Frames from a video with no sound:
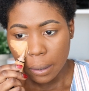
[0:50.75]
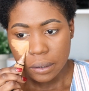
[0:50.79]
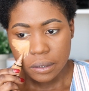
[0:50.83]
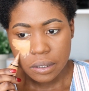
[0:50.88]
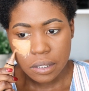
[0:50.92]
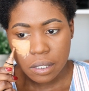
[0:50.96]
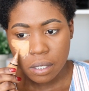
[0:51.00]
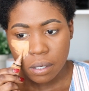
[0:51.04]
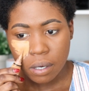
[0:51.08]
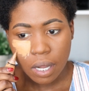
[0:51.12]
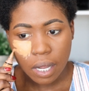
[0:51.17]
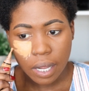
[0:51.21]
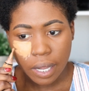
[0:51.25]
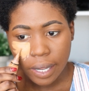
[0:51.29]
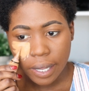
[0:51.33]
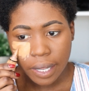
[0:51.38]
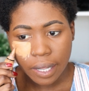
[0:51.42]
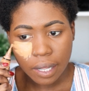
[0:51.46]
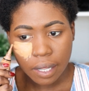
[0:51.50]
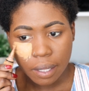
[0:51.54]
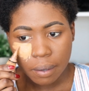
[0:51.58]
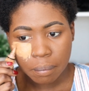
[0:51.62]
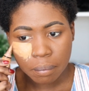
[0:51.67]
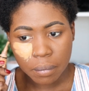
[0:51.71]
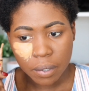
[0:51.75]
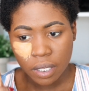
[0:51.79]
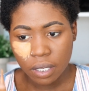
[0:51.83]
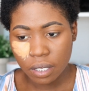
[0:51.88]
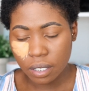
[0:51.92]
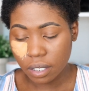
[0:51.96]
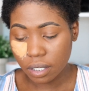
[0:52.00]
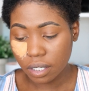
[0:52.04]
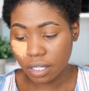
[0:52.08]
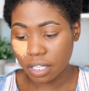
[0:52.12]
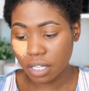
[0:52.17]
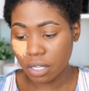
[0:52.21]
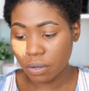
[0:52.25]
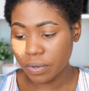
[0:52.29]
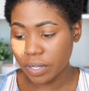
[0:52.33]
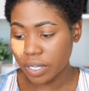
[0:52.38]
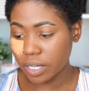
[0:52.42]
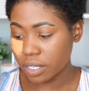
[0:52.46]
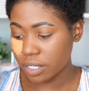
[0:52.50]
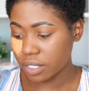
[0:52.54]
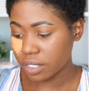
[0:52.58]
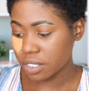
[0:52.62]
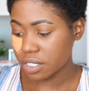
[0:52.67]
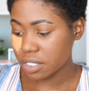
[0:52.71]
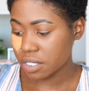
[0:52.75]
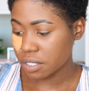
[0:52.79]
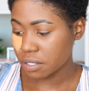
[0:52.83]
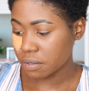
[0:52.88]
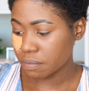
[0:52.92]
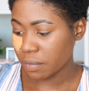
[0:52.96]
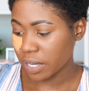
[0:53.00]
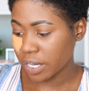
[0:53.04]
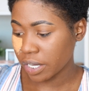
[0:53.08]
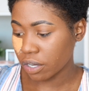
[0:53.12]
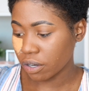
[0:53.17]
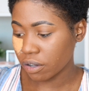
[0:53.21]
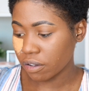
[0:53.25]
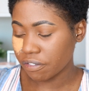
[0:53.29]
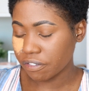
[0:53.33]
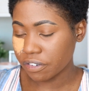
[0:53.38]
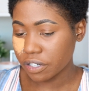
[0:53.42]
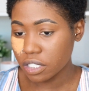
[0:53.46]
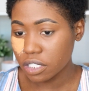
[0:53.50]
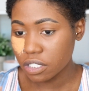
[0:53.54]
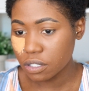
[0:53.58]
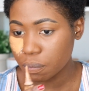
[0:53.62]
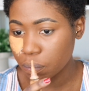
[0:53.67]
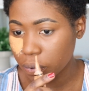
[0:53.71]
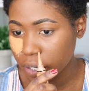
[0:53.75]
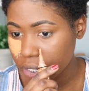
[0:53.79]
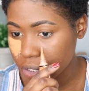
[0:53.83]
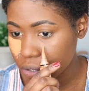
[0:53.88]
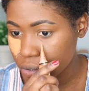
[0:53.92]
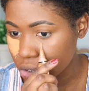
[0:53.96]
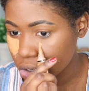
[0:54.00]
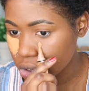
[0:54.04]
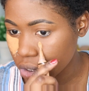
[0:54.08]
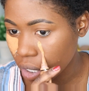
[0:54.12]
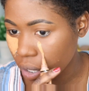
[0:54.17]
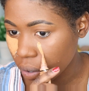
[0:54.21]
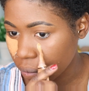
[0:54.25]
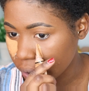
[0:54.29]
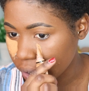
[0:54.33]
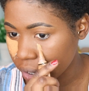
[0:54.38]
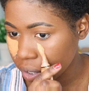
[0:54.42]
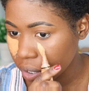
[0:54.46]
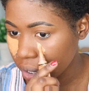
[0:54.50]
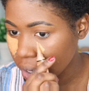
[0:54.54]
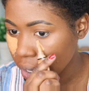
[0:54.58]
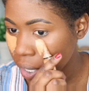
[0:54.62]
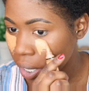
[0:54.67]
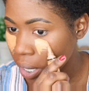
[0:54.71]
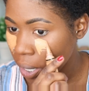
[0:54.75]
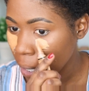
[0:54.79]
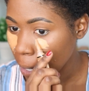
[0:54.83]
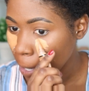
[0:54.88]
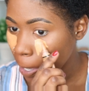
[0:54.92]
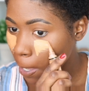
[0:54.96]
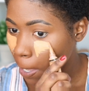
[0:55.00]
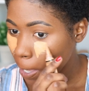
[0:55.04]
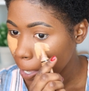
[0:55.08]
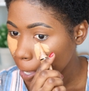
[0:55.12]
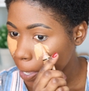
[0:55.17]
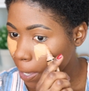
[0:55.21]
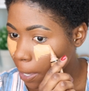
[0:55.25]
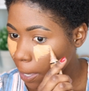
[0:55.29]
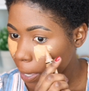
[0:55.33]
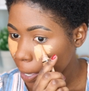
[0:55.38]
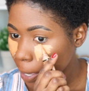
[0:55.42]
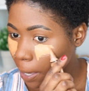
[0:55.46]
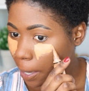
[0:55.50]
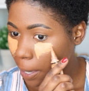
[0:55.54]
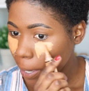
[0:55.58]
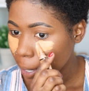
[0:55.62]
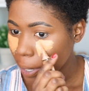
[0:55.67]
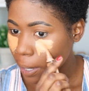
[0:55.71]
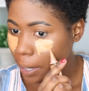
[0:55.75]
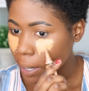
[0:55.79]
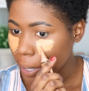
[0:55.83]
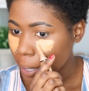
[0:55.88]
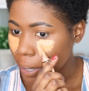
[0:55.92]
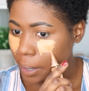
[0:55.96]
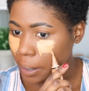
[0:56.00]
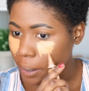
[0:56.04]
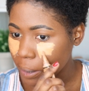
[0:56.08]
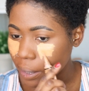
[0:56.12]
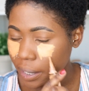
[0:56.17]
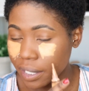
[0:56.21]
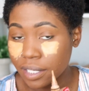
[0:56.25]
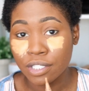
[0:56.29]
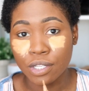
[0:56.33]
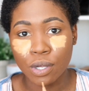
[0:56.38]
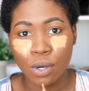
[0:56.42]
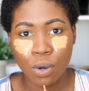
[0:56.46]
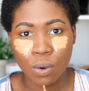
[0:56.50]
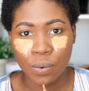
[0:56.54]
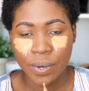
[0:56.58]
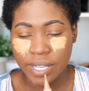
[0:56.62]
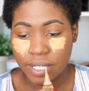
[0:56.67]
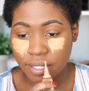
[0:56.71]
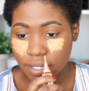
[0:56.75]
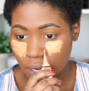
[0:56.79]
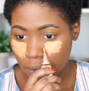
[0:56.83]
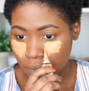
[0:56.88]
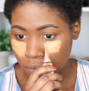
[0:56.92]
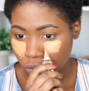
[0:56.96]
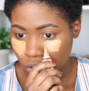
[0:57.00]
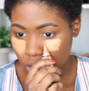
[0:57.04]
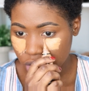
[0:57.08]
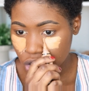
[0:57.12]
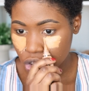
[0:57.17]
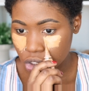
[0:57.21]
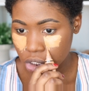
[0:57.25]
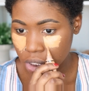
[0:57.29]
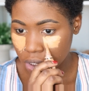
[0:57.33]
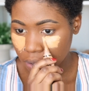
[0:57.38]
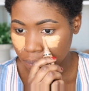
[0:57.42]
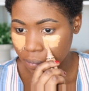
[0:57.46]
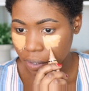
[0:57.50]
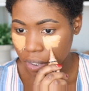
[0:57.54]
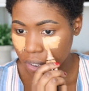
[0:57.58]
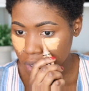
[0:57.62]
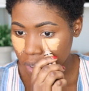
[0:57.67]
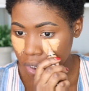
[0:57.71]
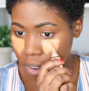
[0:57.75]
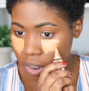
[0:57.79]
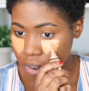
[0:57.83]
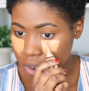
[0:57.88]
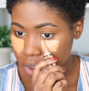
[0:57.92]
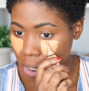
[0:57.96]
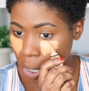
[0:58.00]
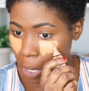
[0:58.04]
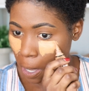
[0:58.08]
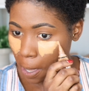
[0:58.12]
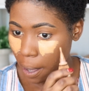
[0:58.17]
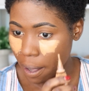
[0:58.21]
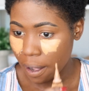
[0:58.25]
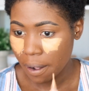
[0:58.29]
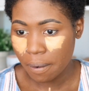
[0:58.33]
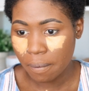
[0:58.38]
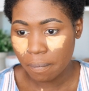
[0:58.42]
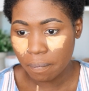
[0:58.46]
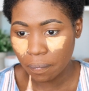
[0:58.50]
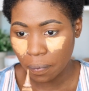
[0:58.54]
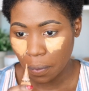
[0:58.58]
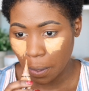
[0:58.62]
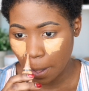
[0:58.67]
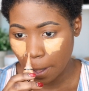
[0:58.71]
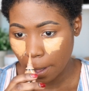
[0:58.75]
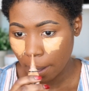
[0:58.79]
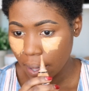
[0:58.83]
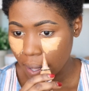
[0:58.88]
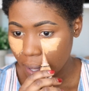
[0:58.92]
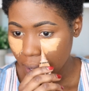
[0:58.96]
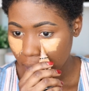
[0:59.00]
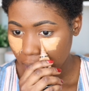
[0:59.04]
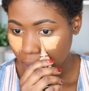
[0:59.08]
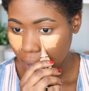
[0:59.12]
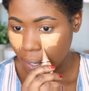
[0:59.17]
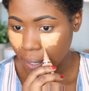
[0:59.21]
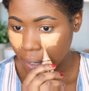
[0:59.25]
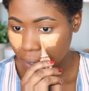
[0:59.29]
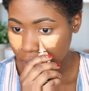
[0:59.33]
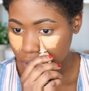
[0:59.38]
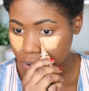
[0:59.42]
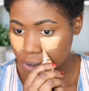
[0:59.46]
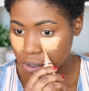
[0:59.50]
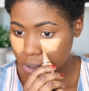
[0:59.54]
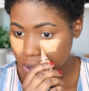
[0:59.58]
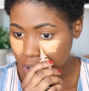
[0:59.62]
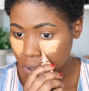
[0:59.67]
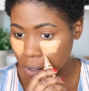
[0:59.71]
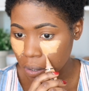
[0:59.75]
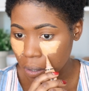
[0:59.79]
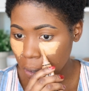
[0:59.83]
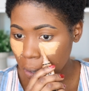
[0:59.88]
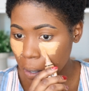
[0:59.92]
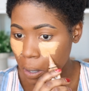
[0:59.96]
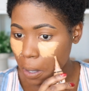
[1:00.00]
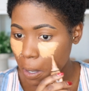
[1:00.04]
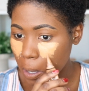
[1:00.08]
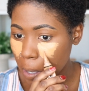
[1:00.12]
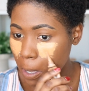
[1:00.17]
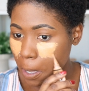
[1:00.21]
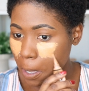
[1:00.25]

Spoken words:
So I am going to my girlfriend's bridal shower, and as always I'm rushing because I got to go.